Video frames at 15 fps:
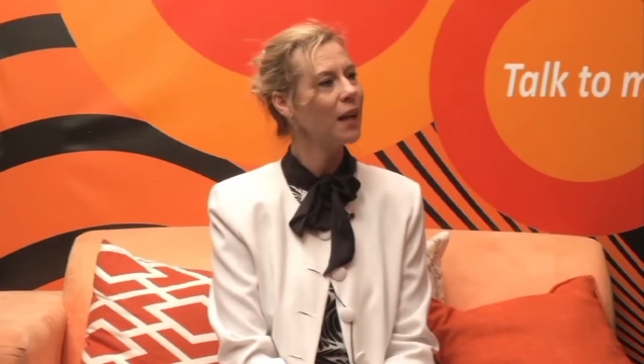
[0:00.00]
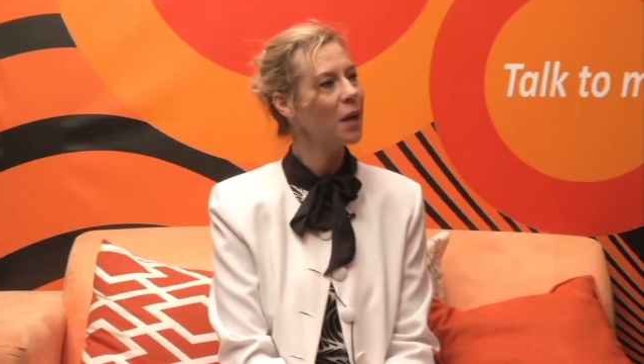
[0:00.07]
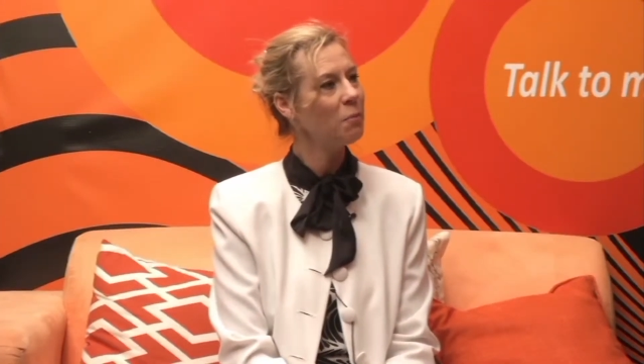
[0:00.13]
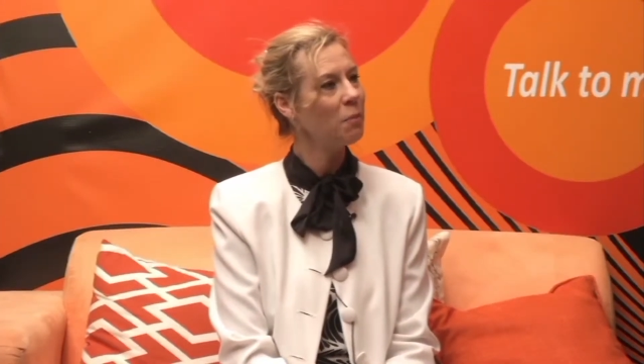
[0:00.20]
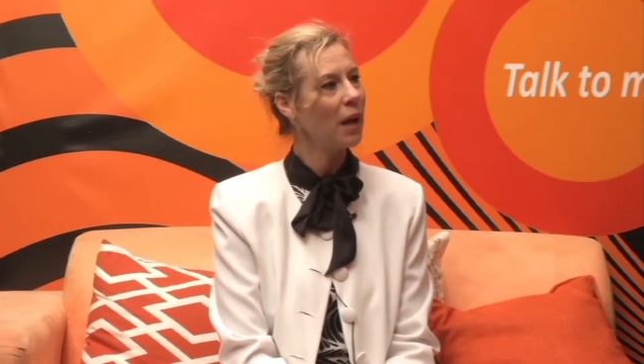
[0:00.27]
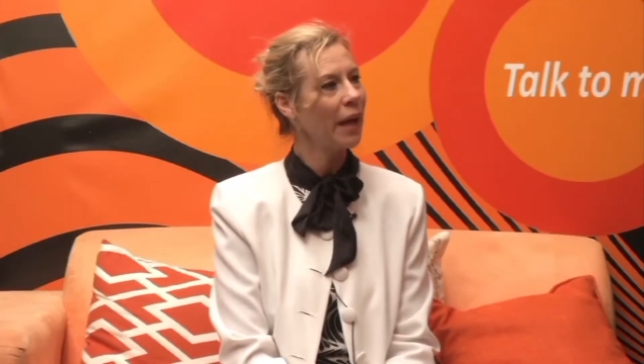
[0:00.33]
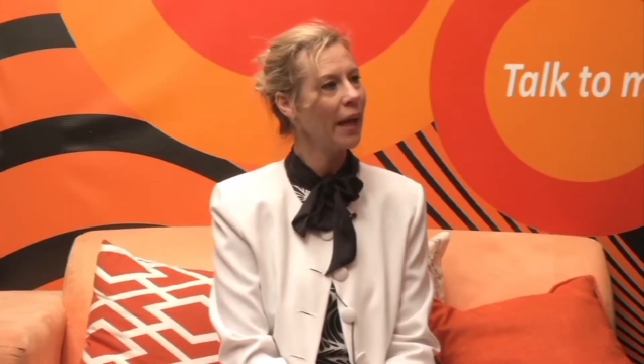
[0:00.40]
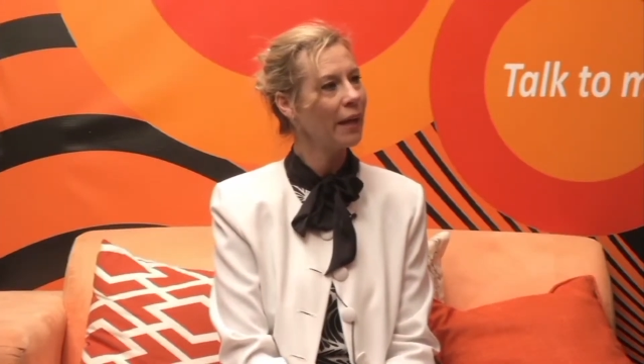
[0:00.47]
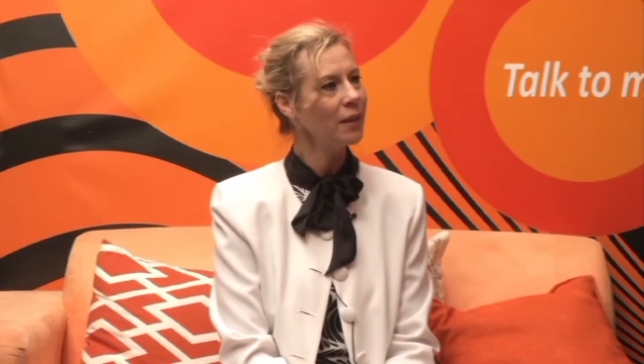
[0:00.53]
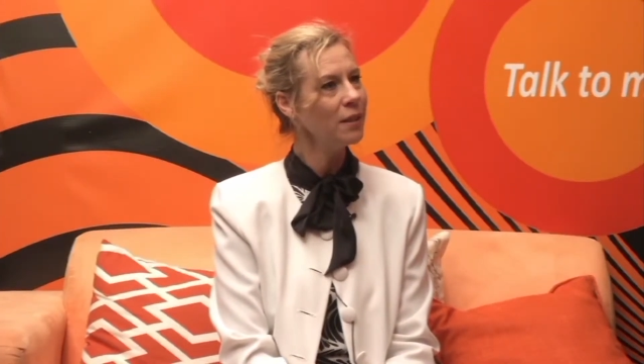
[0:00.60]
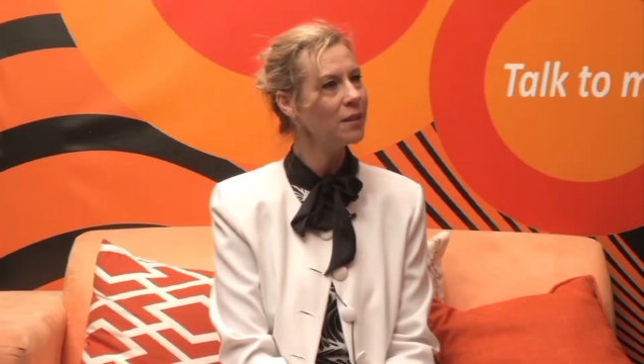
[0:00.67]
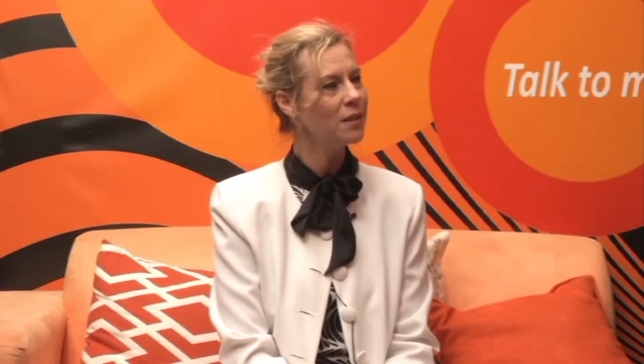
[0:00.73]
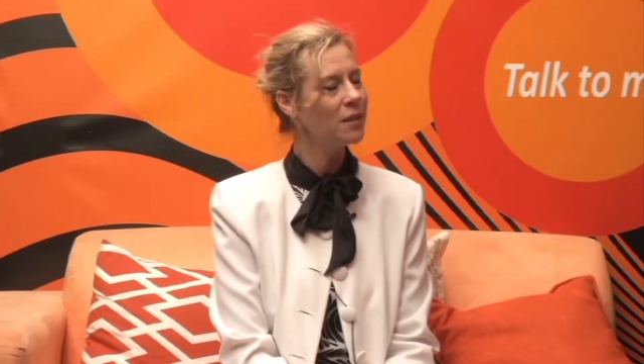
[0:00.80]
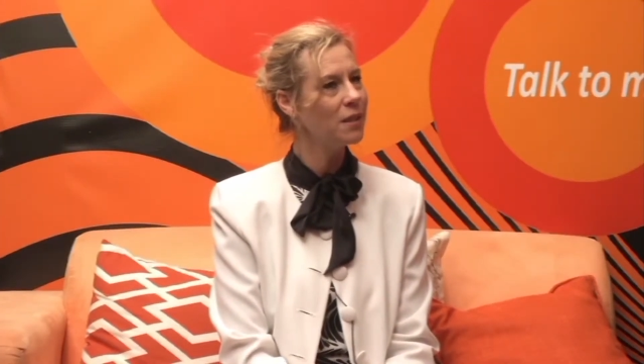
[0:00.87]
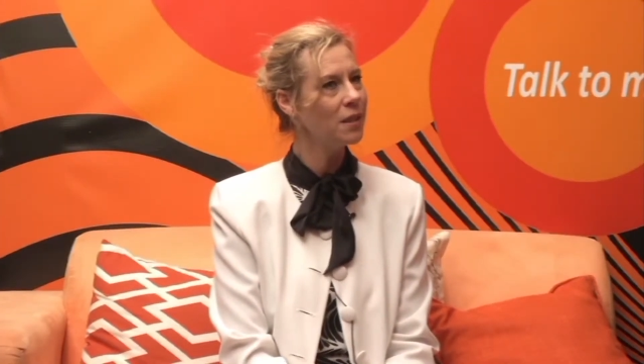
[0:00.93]
I had
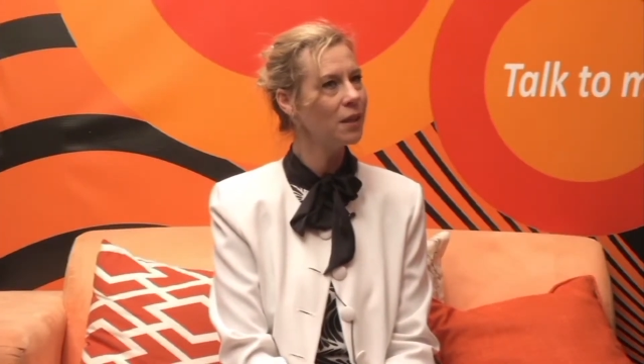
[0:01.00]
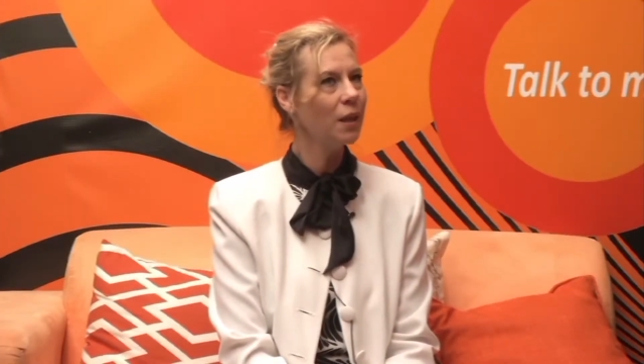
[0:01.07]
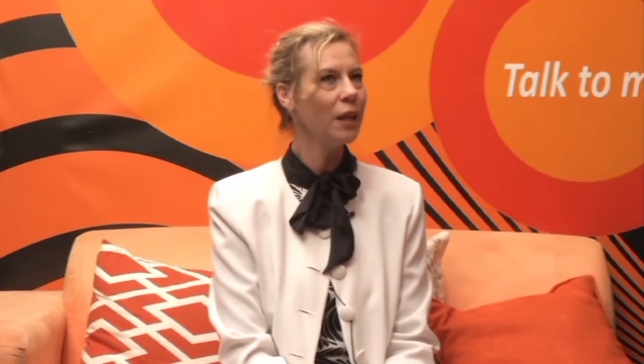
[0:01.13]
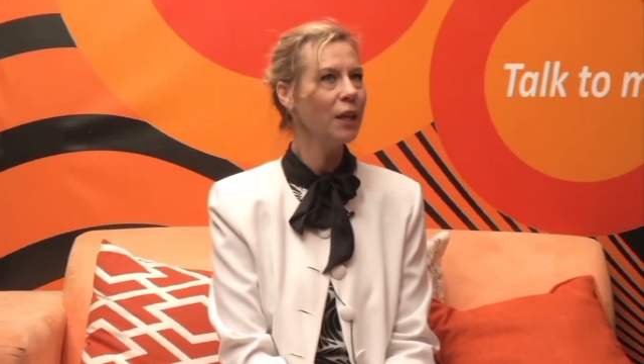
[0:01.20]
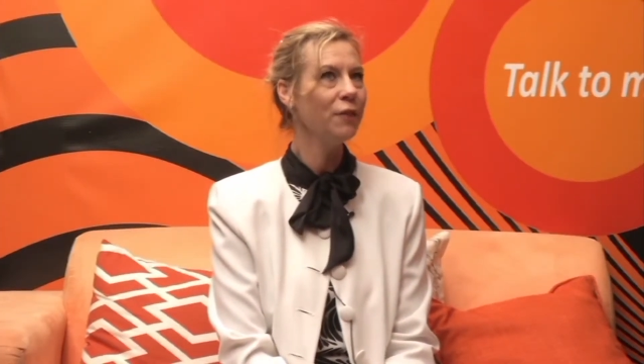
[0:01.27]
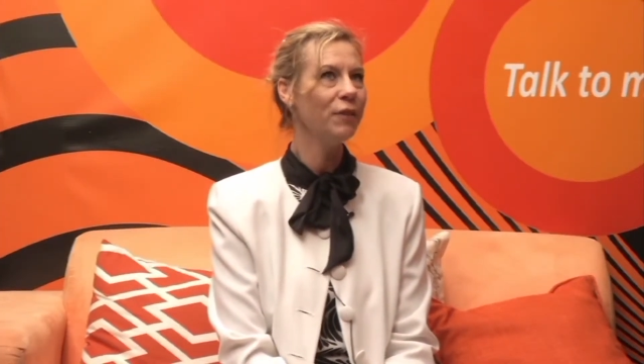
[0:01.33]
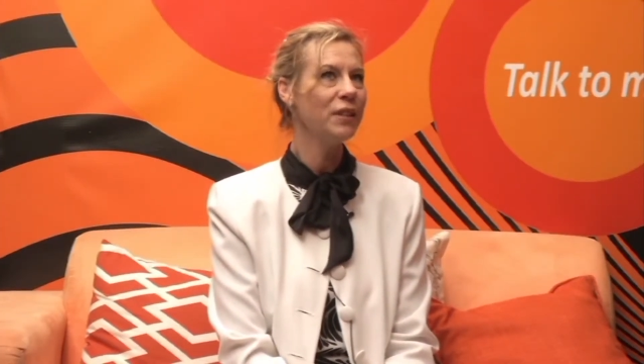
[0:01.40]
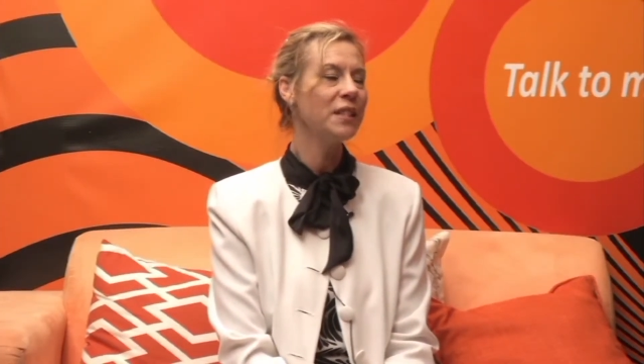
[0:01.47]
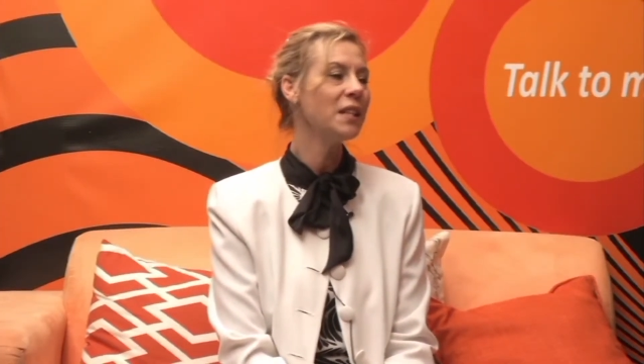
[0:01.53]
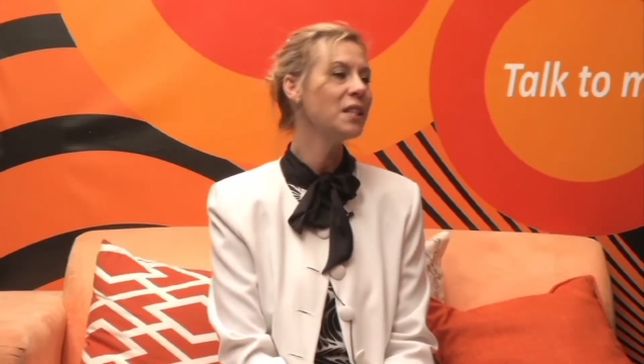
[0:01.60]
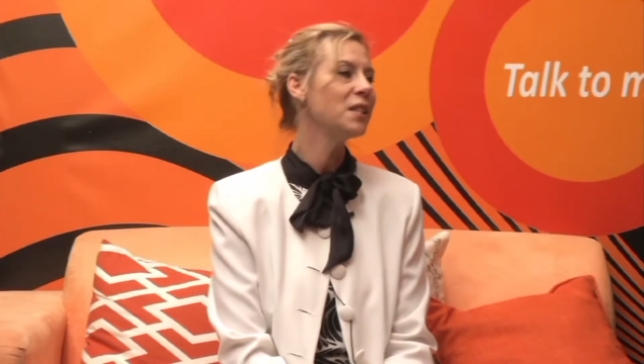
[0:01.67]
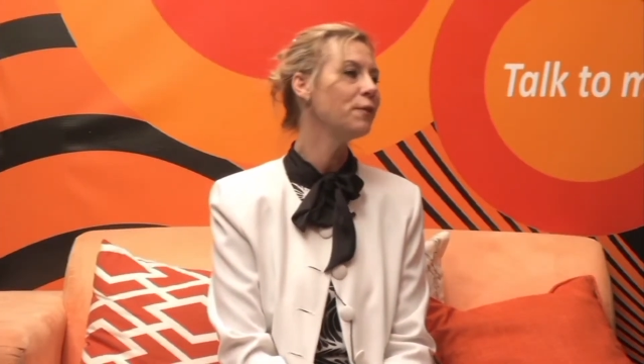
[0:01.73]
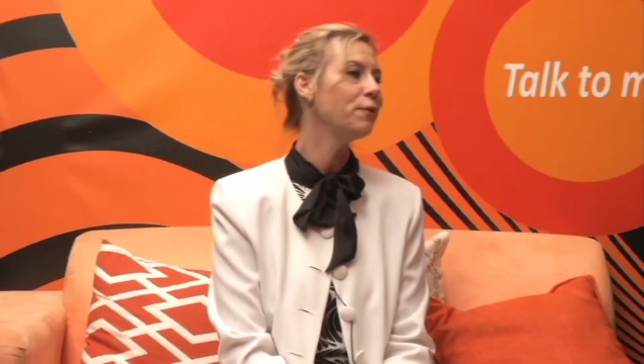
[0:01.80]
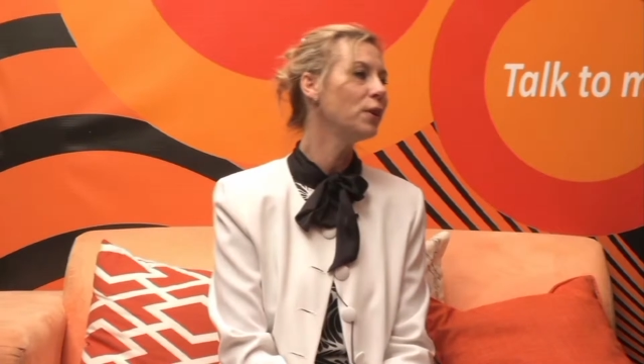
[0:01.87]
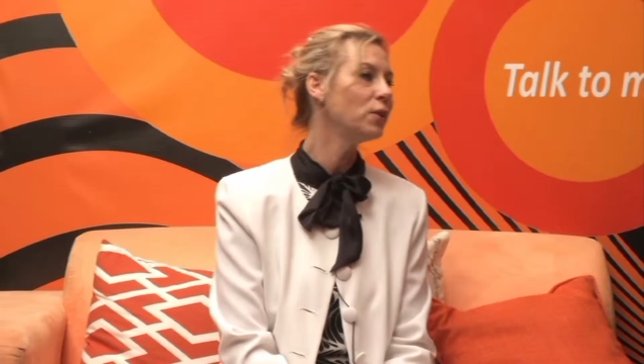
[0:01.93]
a, if I say
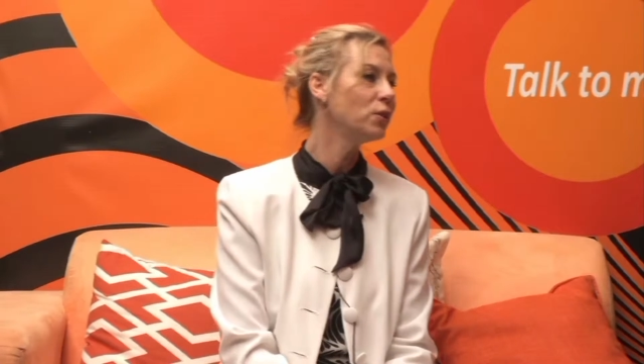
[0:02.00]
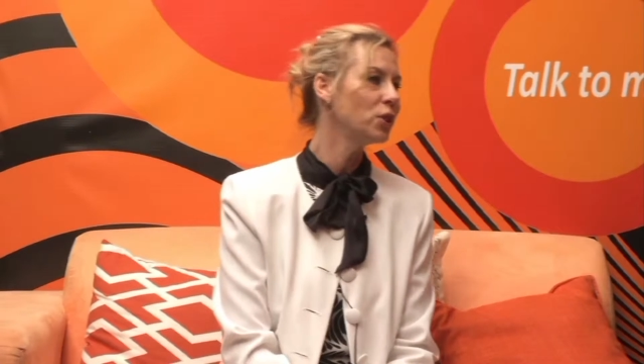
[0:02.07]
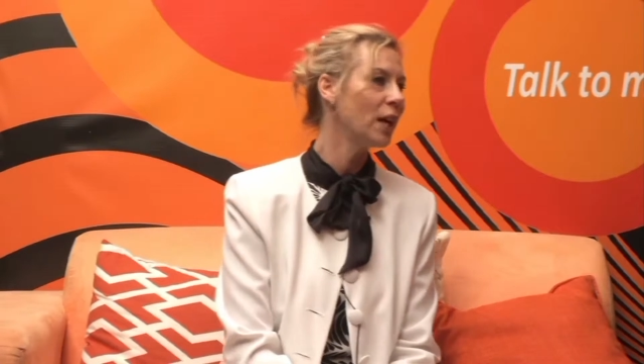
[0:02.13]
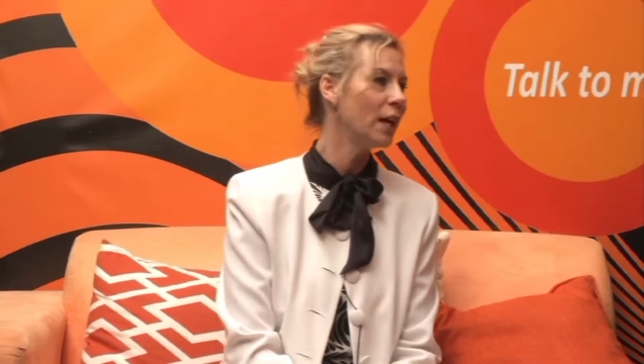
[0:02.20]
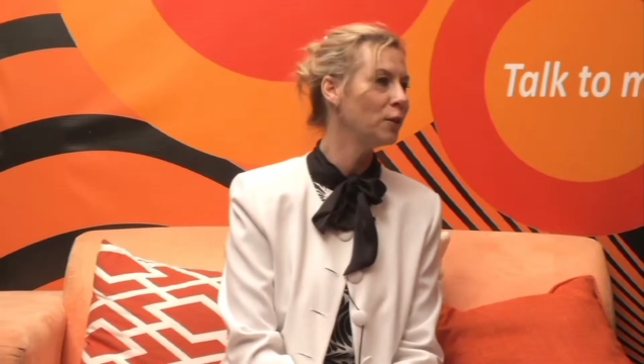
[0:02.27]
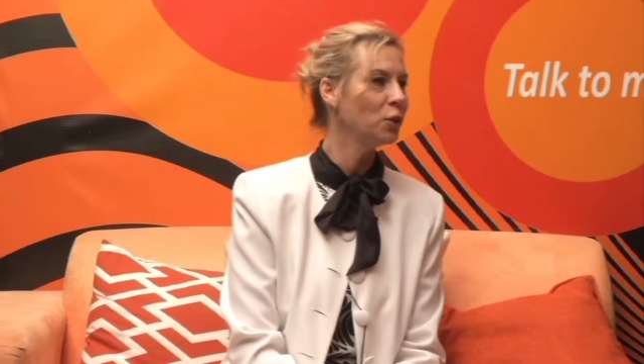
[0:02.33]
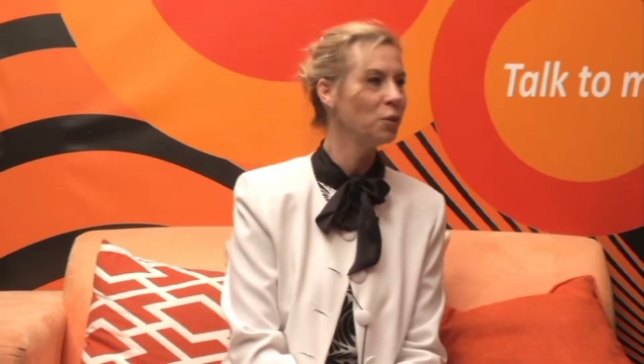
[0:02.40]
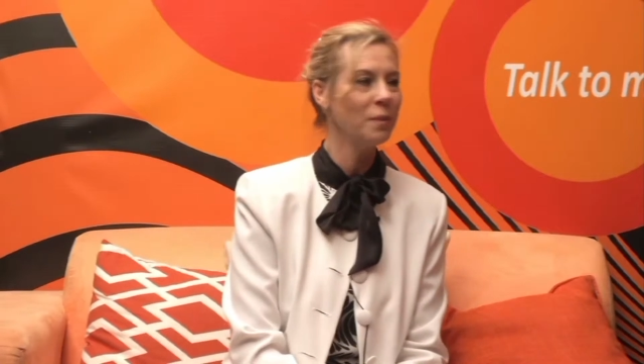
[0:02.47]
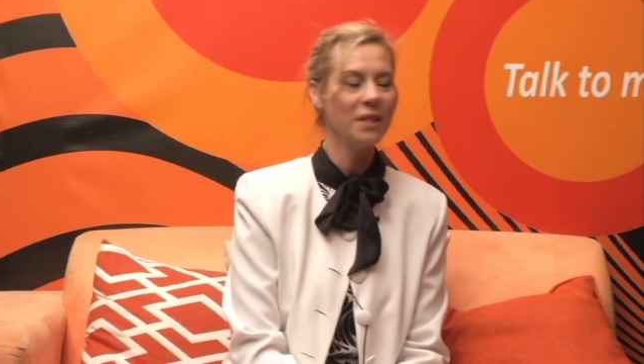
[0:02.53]
difficult childhood,